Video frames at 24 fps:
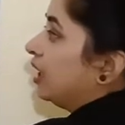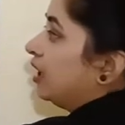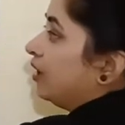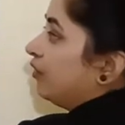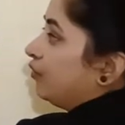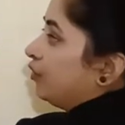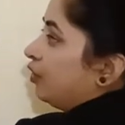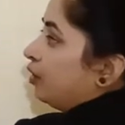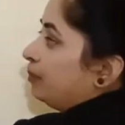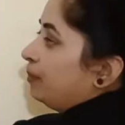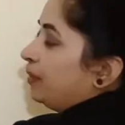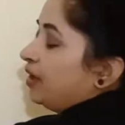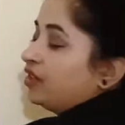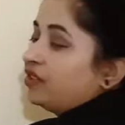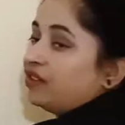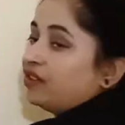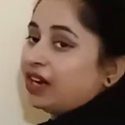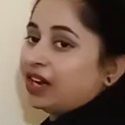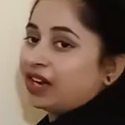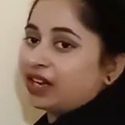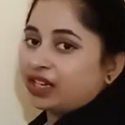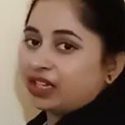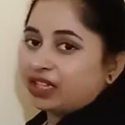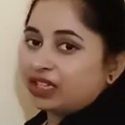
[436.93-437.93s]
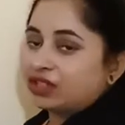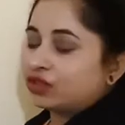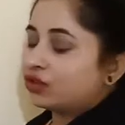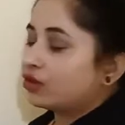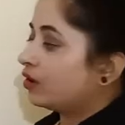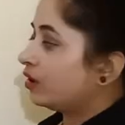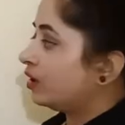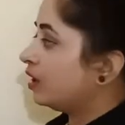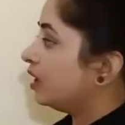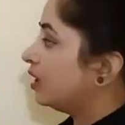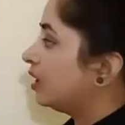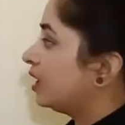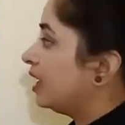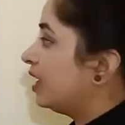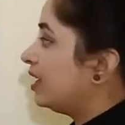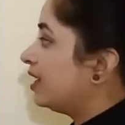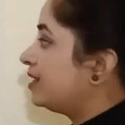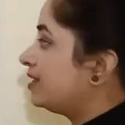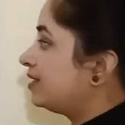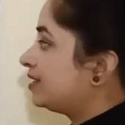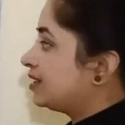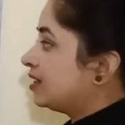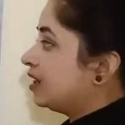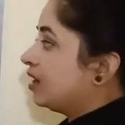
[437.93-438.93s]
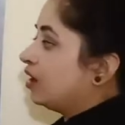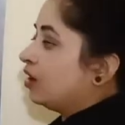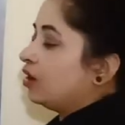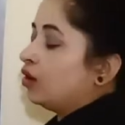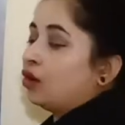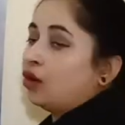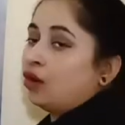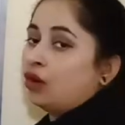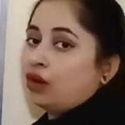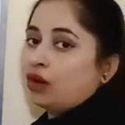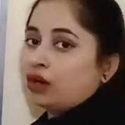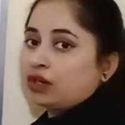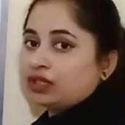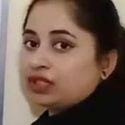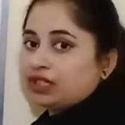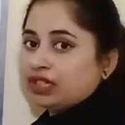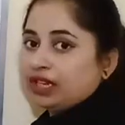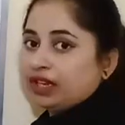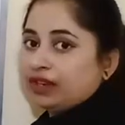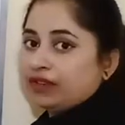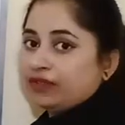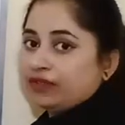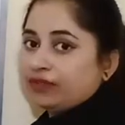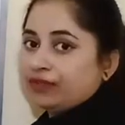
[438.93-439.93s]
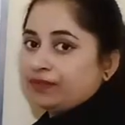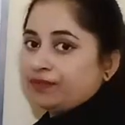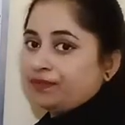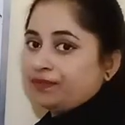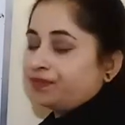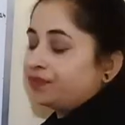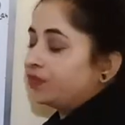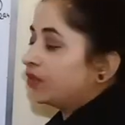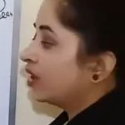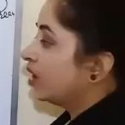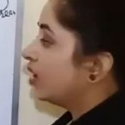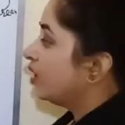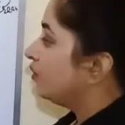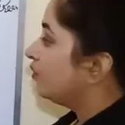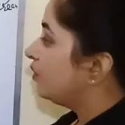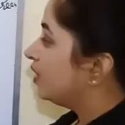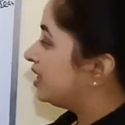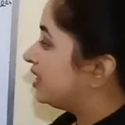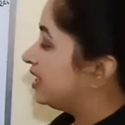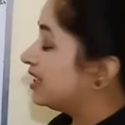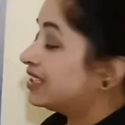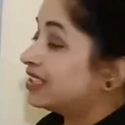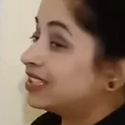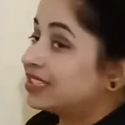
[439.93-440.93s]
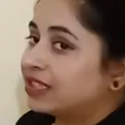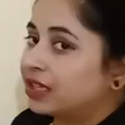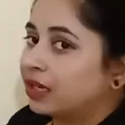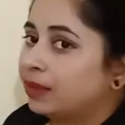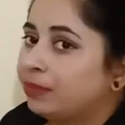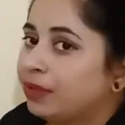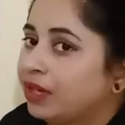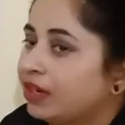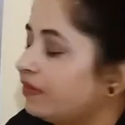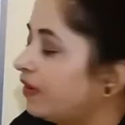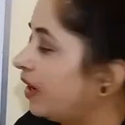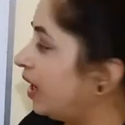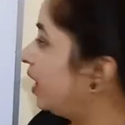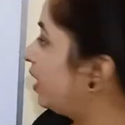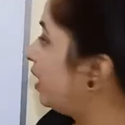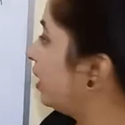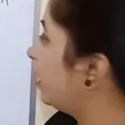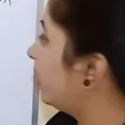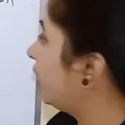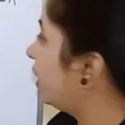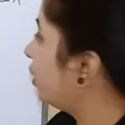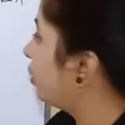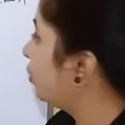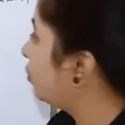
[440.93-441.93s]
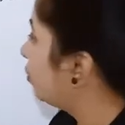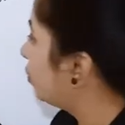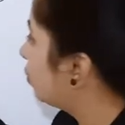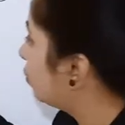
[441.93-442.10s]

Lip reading: from Petrarchan sonnet is octave, which is subdivided into